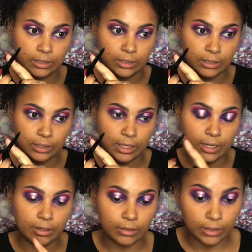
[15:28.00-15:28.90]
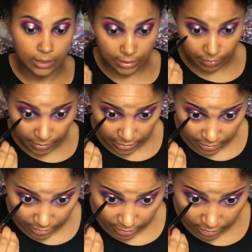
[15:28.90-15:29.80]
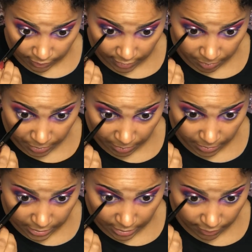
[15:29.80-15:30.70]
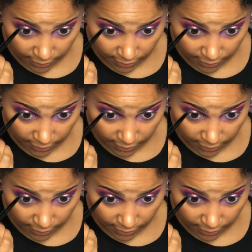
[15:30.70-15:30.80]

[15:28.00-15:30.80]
this liner is amazing. It's very pigmented,